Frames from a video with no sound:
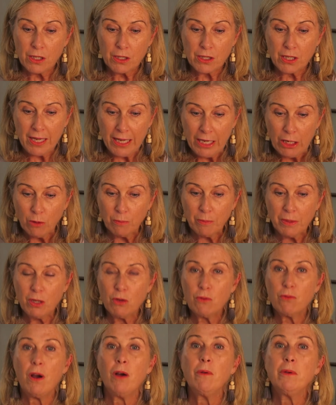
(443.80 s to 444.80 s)
to help me
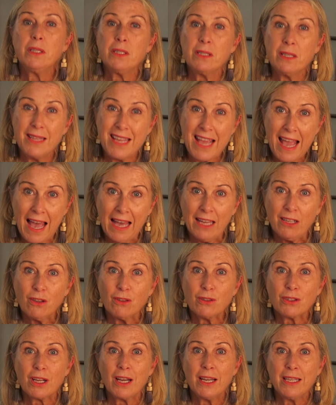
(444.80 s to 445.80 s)
grow into the
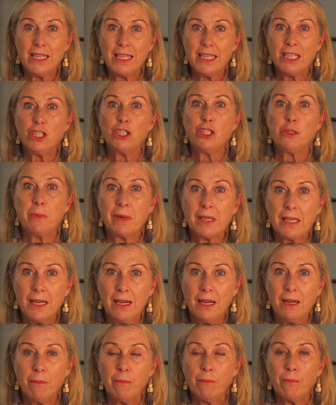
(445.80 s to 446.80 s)
adult I needed to
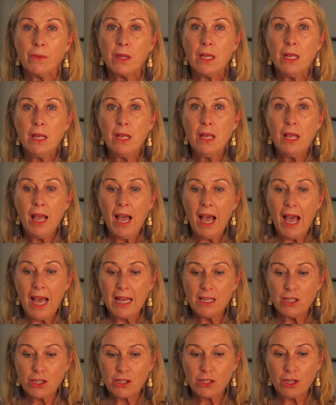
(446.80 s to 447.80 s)
become?
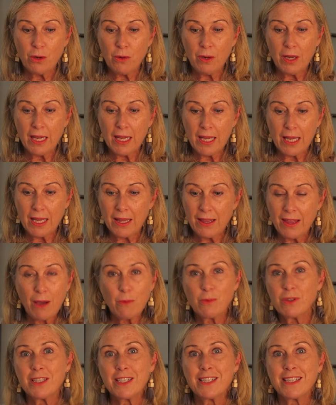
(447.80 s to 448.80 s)
And so that
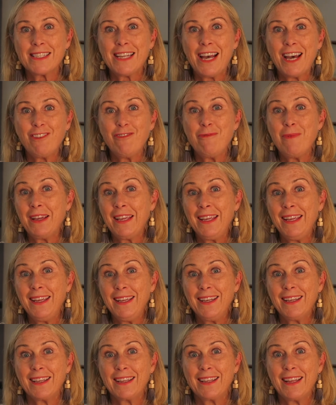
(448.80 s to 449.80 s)
was the start of my
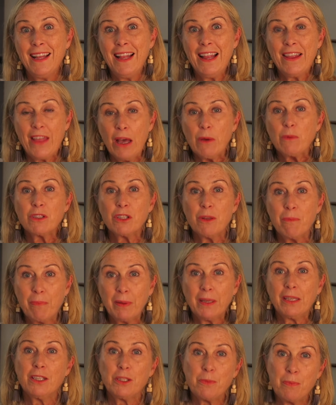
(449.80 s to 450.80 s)
healing. That was the
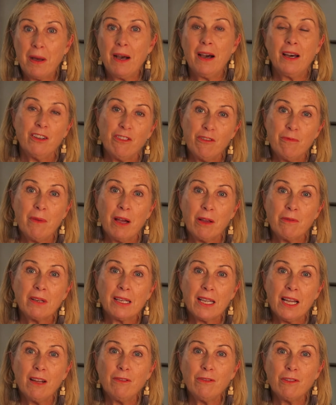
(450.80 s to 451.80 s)
biggest part of my
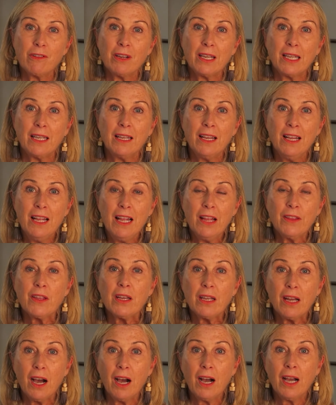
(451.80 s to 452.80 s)
recovery,
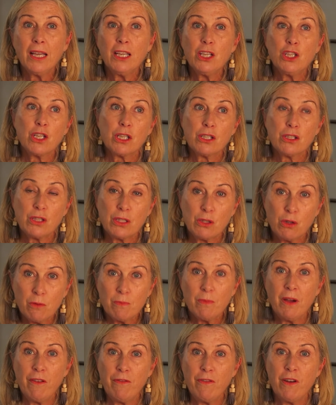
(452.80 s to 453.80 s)
that I just
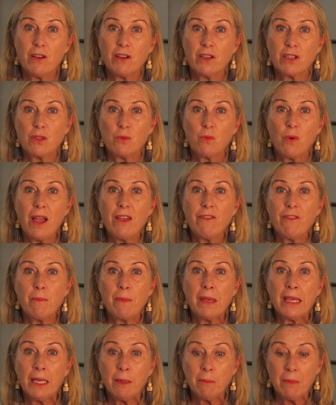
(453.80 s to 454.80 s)
took my focus away from
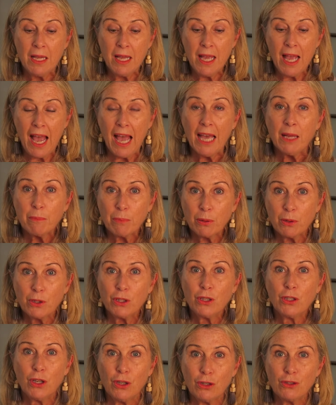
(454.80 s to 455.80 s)
him and put
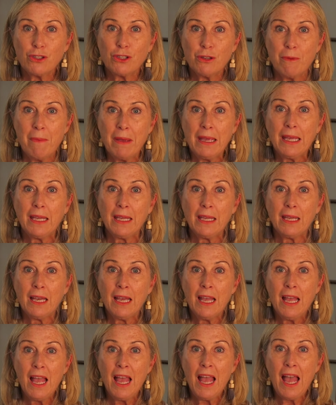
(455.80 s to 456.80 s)
it onto me.
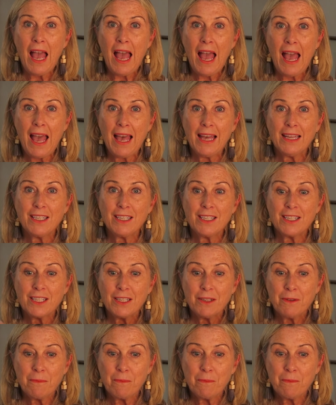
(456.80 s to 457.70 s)
And